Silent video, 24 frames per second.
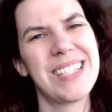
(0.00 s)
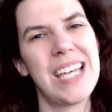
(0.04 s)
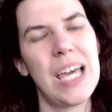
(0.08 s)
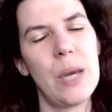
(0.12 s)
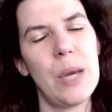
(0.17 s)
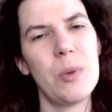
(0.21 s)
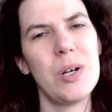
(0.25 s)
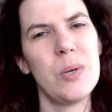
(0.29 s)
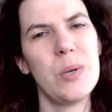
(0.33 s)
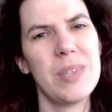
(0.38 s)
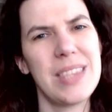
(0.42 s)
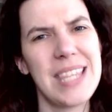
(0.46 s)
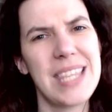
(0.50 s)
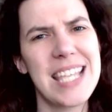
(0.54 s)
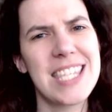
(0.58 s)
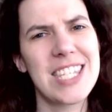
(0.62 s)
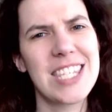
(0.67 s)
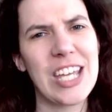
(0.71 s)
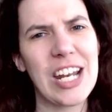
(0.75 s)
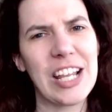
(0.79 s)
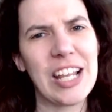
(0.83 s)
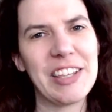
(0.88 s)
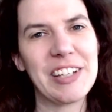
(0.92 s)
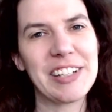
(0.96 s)
wonder what that's
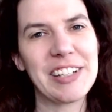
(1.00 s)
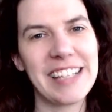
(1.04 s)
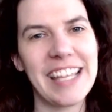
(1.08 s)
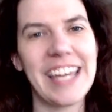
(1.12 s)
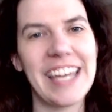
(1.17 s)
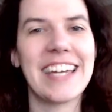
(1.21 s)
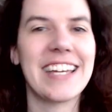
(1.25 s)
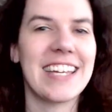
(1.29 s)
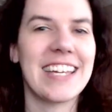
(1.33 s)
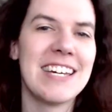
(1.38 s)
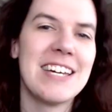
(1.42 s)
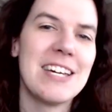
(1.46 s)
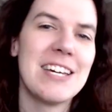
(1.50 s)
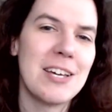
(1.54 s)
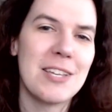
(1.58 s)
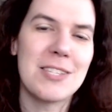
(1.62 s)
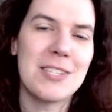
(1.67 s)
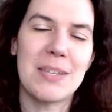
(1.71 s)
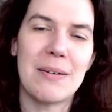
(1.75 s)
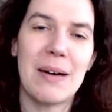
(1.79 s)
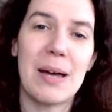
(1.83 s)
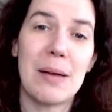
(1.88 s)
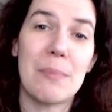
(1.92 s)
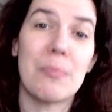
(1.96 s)
going to look like.
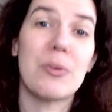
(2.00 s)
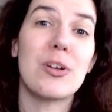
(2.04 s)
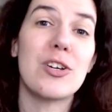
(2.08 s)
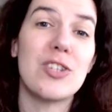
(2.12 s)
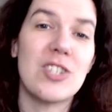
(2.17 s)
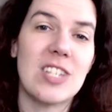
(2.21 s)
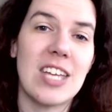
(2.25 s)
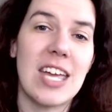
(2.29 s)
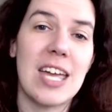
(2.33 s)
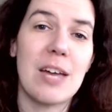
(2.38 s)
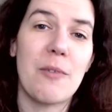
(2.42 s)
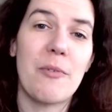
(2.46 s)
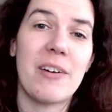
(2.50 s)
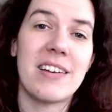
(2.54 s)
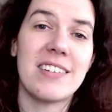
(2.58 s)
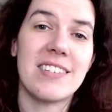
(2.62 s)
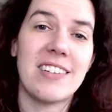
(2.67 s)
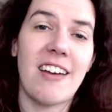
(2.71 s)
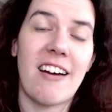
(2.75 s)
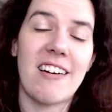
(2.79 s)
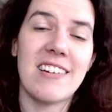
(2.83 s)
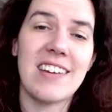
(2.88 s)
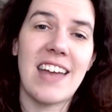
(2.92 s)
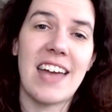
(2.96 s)
So I appreciate when
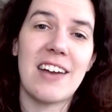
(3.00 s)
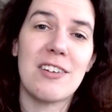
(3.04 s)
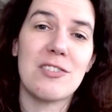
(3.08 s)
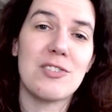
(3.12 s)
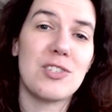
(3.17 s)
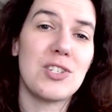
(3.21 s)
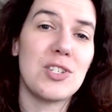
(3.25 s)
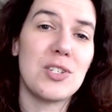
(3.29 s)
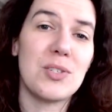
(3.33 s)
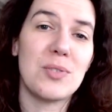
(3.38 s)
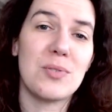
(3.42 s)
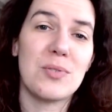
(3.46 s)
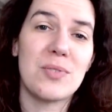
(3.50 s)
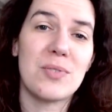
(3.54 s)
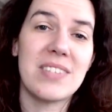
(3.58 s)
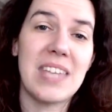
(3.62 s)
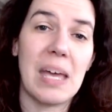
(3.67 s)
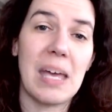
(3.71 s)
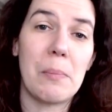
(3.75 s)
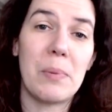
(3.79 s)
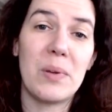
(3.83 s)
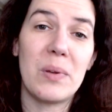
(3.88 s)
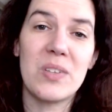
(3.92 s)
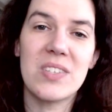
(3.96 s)
yarn dyers do
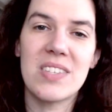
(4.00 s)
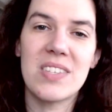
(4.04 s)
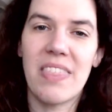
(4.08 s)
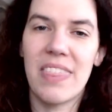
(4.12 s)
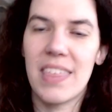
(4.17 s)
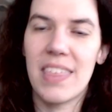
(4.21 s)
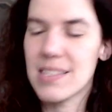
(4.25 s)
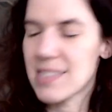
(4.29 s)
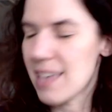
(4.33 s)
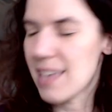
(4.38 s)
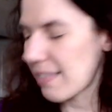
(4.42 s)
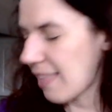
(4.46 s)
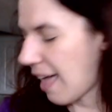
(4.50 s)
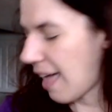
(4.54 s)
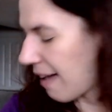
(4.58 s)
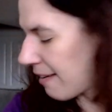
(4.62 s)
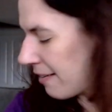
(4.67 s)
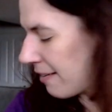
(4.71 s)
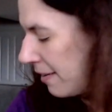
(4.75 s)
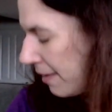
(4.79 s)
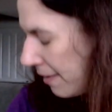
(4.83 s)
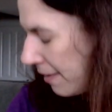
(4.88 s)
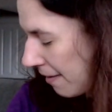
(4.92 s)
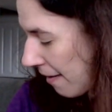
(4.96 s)
samples and things like that.
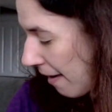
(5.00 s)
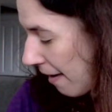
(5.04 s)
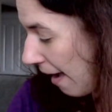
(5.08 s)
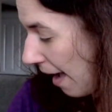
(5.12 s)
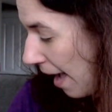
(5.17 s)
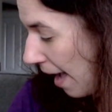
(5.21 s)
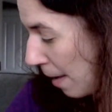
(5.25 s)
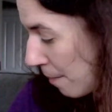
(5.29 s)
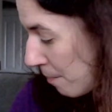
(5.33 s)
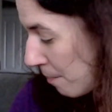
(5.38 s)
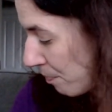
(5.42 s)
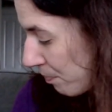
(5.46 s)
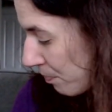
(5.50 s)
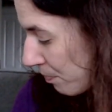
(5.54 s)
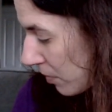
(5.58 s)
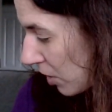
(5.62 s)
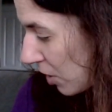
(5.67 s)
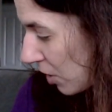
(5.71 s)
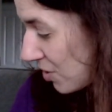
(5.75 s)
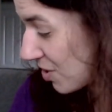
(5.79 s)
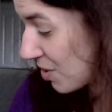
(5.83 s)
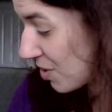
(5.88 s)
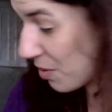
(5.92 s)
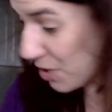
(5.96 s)

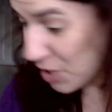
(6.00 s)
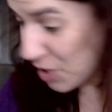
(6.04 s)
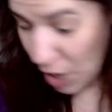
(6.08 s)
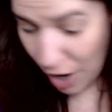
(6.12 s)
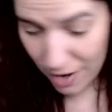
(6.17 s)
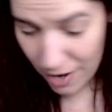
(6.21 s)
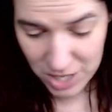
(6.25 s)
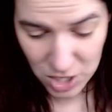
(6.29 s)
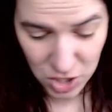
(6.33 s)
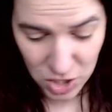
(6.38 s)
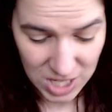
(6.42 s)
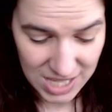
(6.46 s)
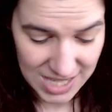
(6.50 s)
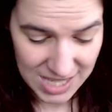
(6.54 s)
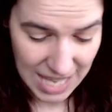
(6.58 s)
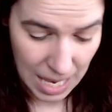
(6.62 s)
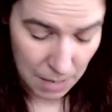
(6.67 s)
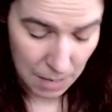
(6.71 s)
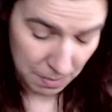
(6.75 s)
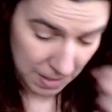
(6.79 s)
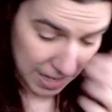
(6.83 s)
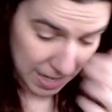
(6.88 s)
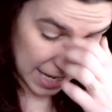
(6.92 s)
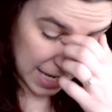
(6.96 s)
So the yarn that she
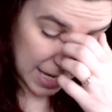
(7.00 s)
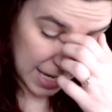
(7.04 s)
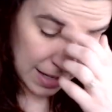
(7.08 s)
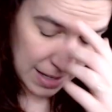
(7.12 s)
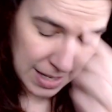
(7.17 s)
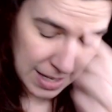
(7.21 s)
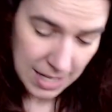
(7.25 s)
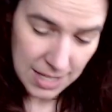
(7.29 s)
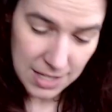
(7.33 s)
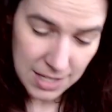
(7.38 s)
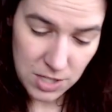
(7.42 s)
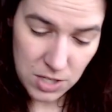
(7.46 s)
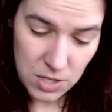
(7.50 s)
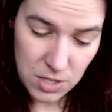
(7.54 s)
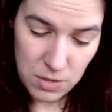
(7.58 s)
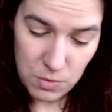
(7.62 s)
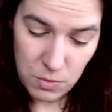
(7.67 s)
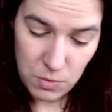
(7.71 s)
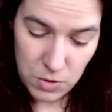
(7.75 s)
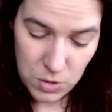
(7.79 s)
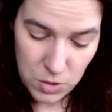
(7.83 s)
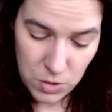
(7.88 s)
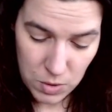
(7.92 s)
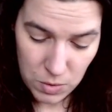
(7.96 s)
sent me
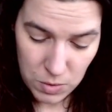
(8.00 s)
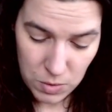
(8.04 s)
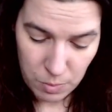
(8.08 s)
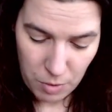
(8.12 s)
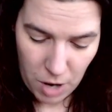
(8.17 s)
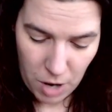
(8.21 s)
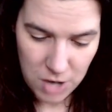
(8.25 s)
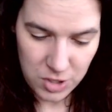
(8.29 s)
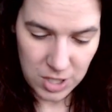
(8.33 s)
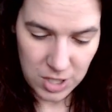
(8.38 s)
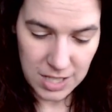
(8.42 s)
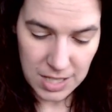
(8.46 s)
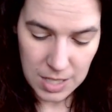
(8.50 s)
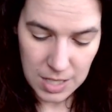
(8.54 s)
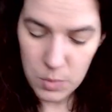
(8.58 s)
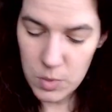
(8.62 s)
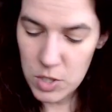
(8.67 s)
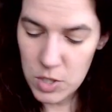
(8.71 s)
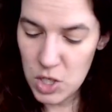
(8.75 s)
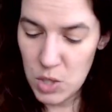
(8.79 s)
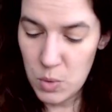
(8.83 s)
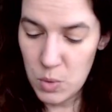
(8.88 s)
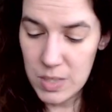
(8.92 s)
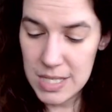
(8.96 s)
to do the project in,
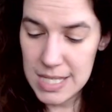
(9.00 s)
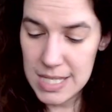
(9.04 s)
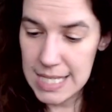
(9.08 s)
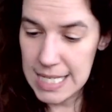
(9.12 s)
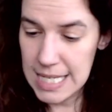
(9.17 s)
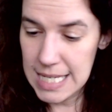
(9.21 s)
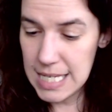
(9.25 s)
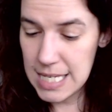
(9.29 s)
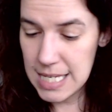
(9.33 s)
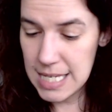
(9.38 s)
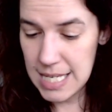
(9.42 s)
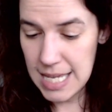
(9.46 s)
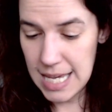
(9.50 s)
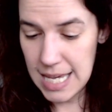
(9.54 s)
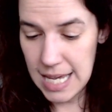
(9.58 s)
which you will see,